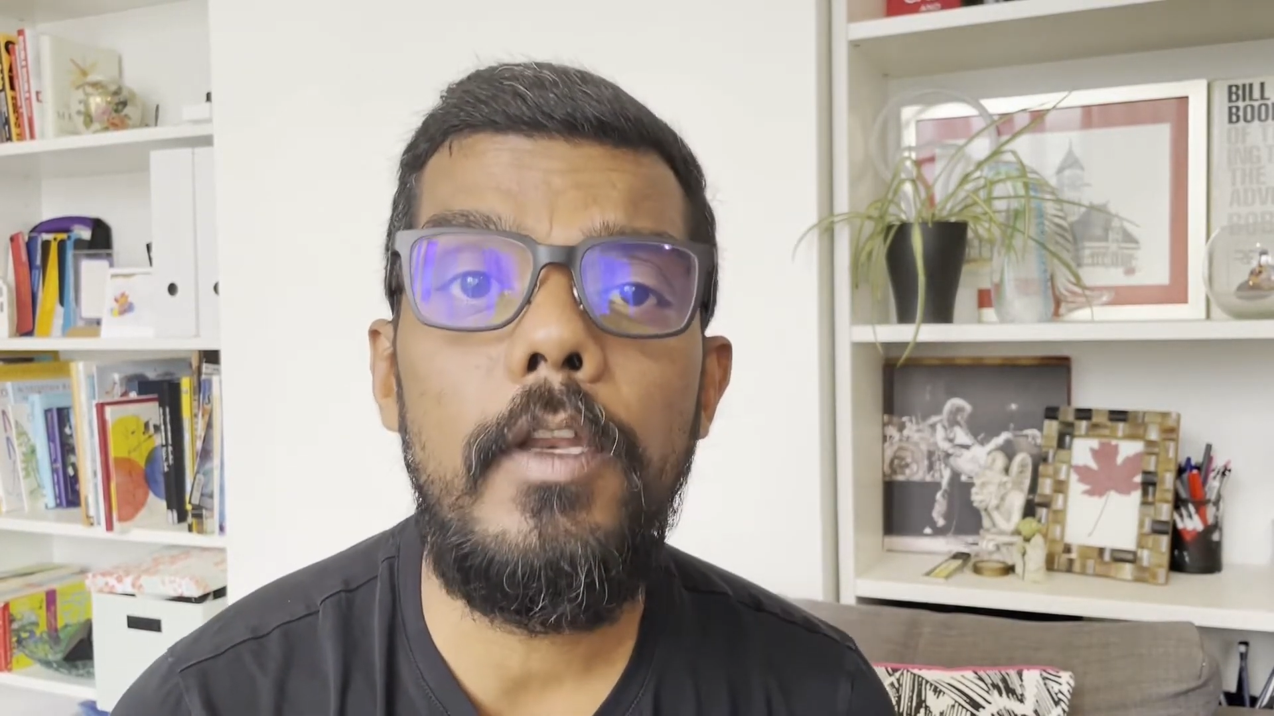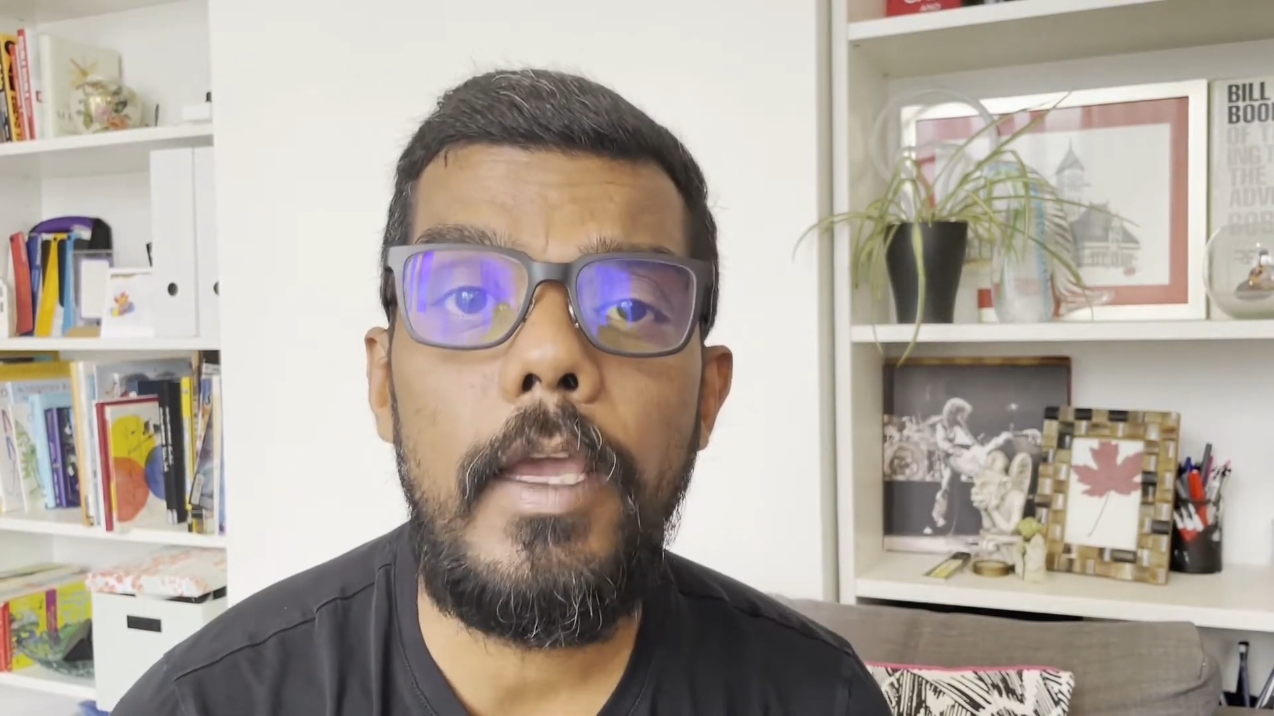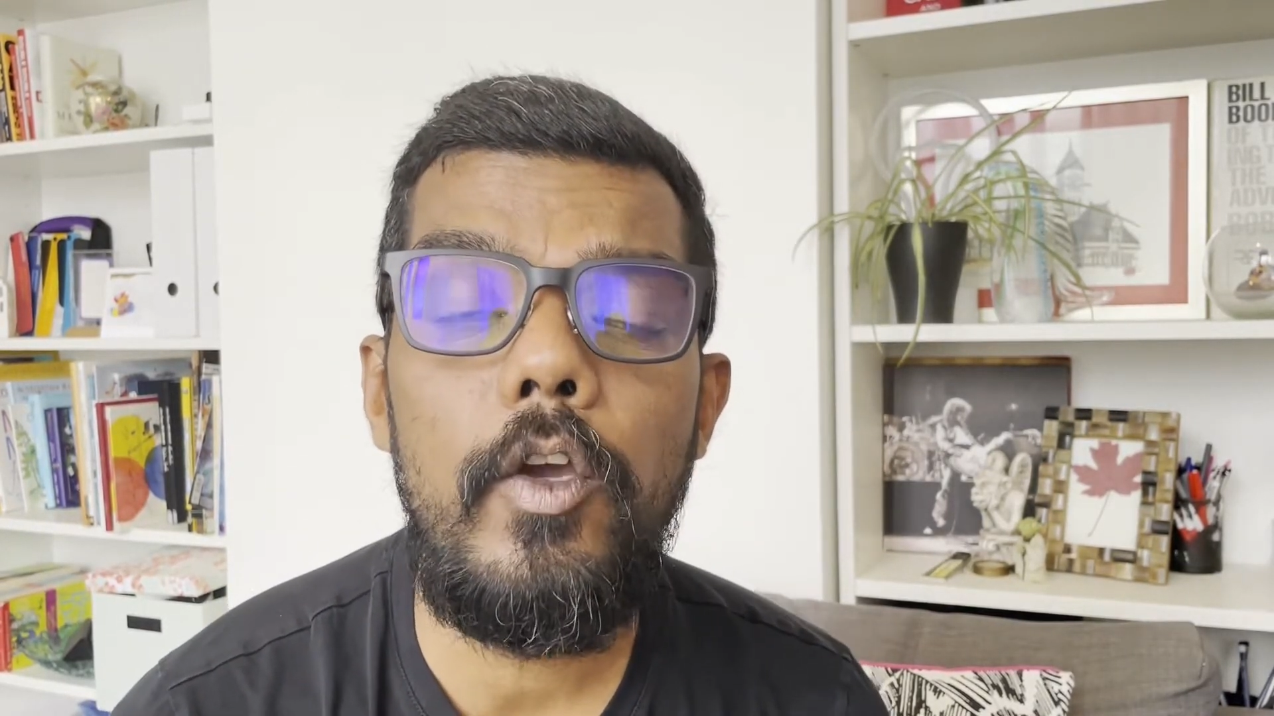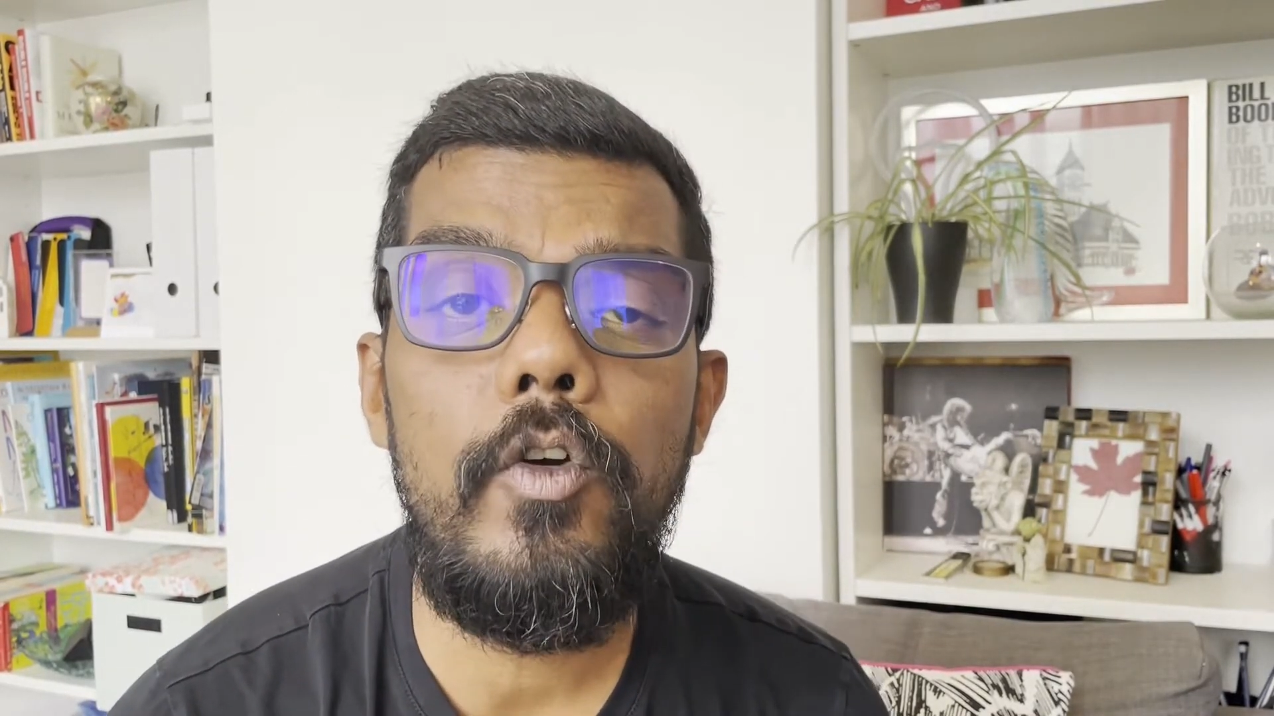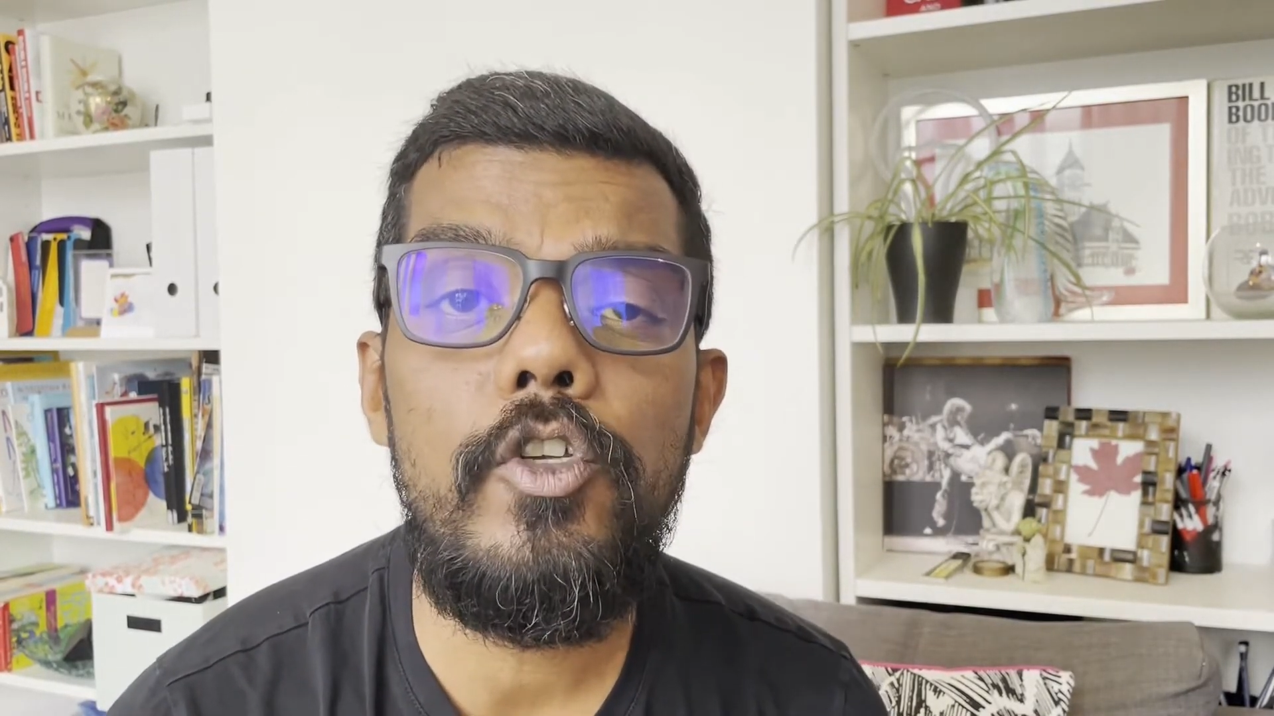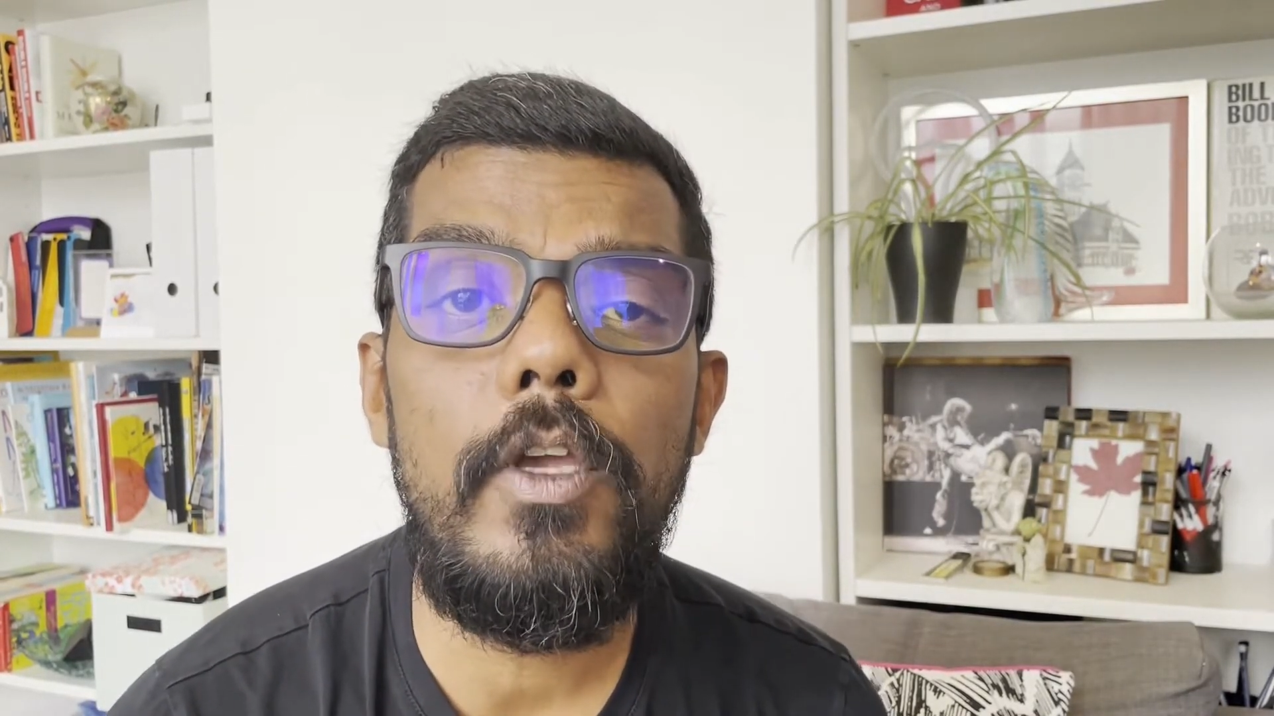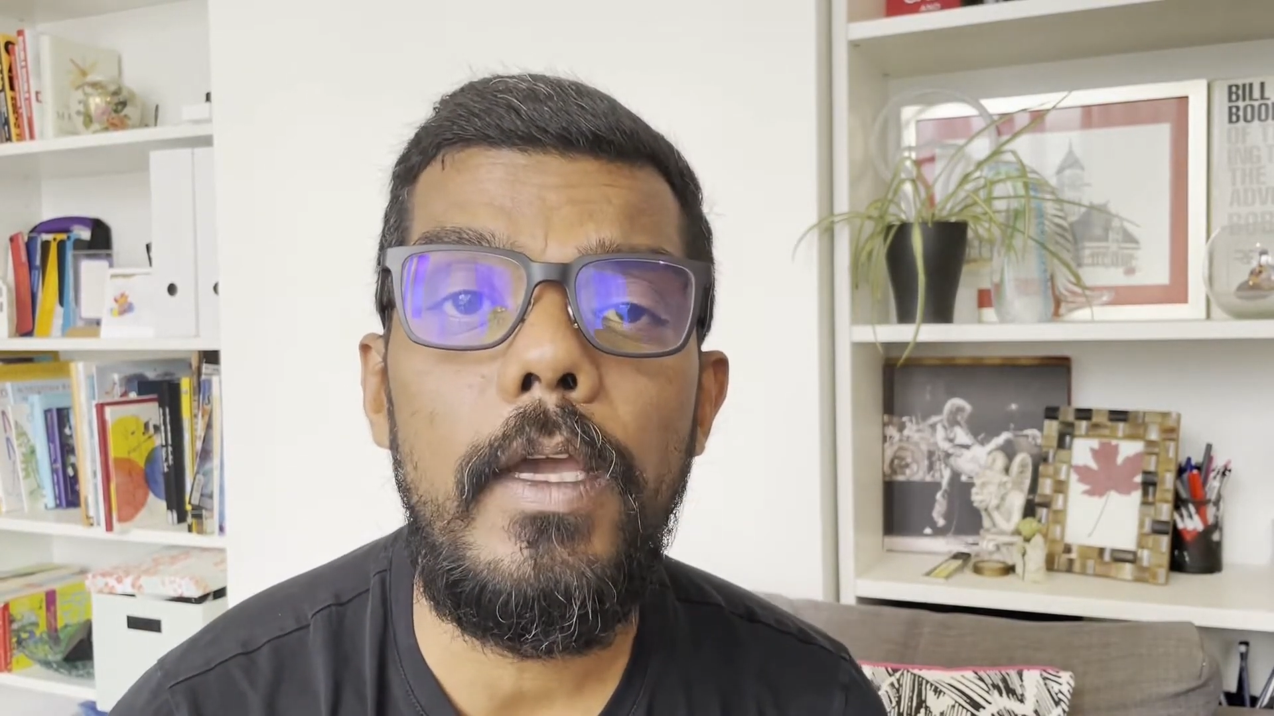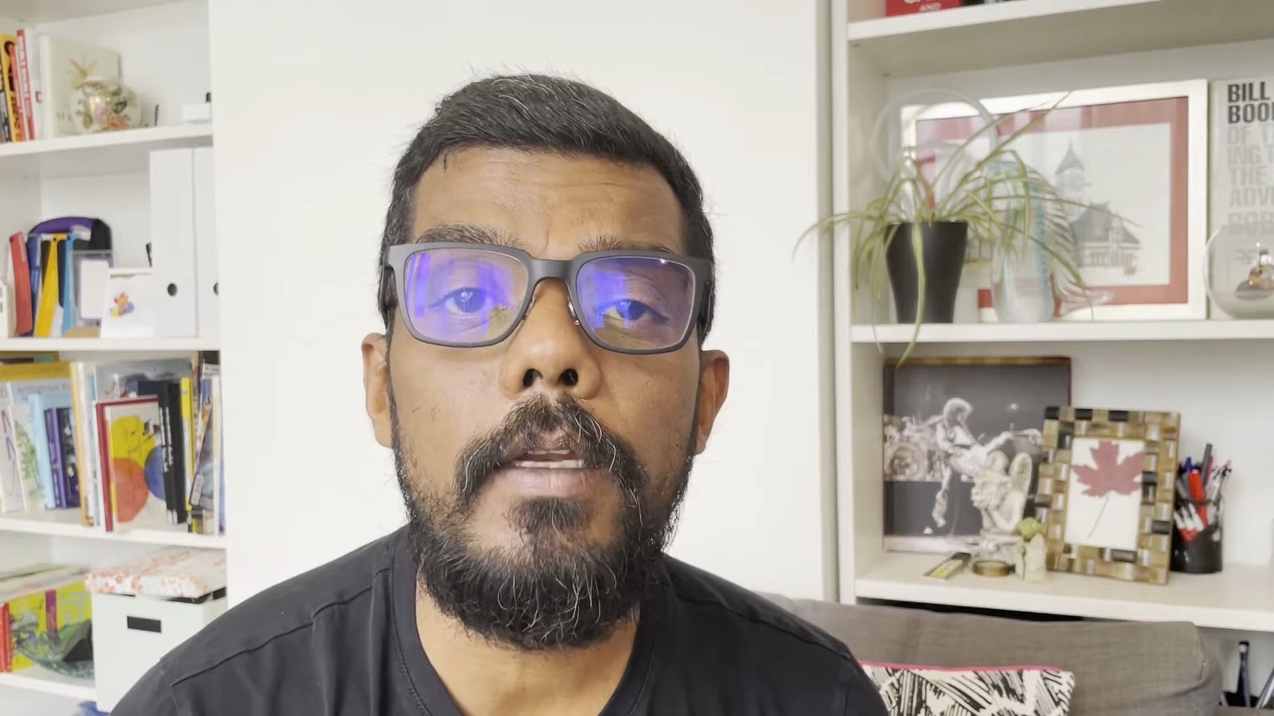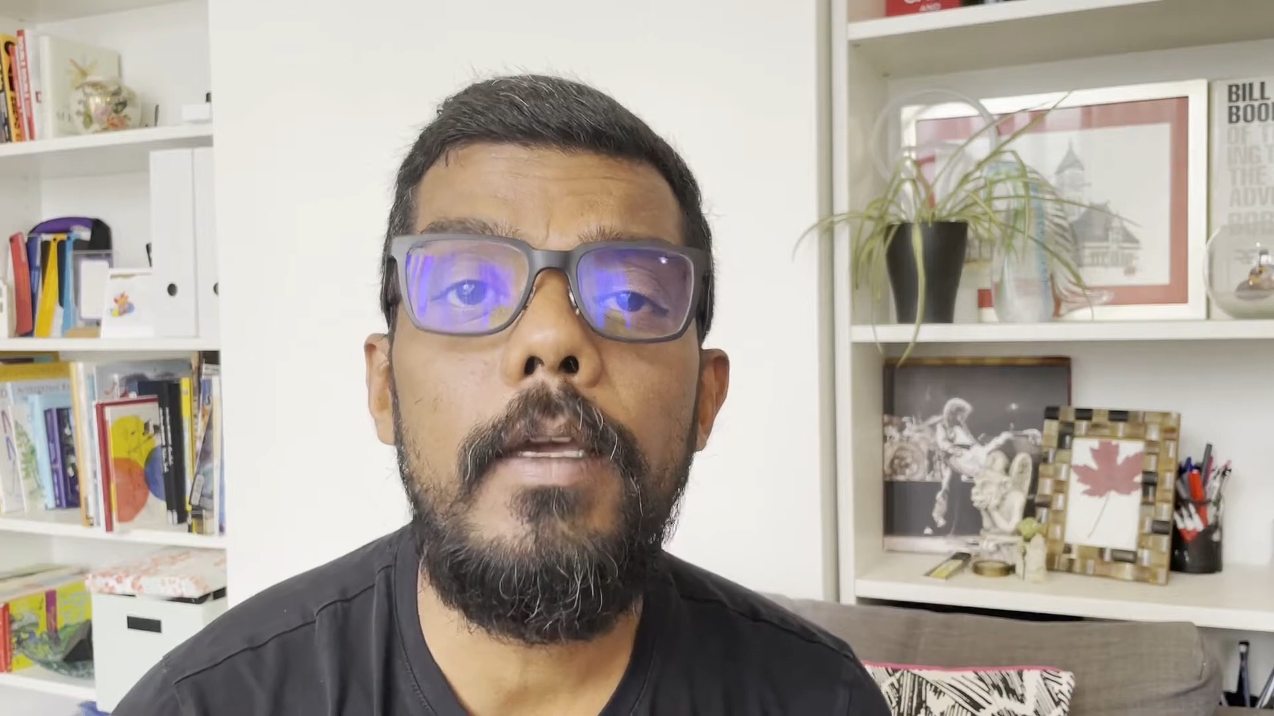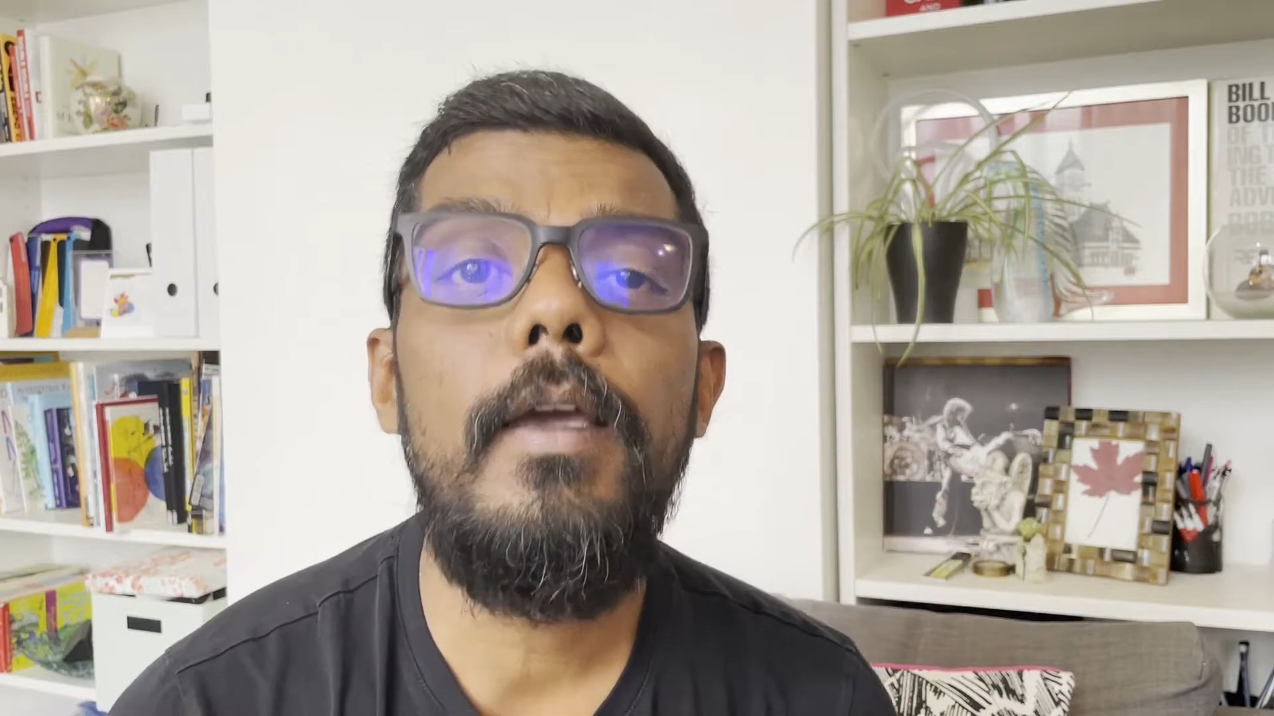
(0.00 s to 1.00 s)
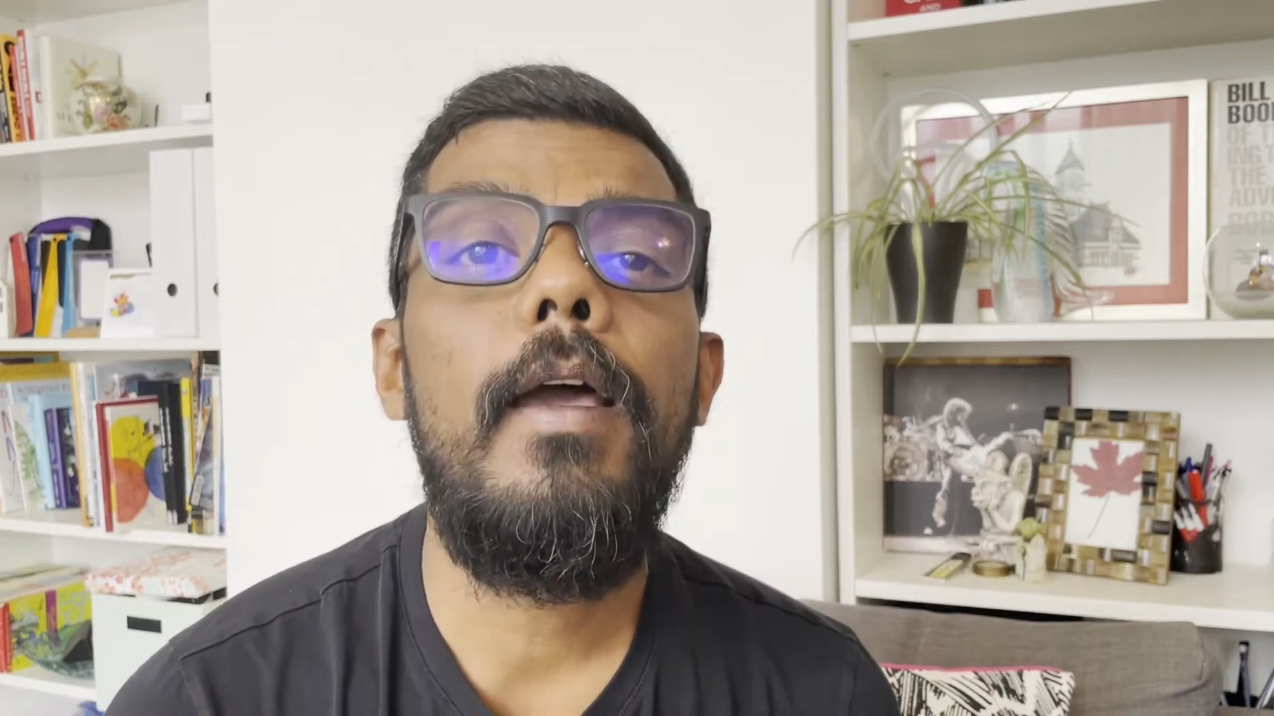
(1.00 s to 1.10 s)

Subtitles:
negotiate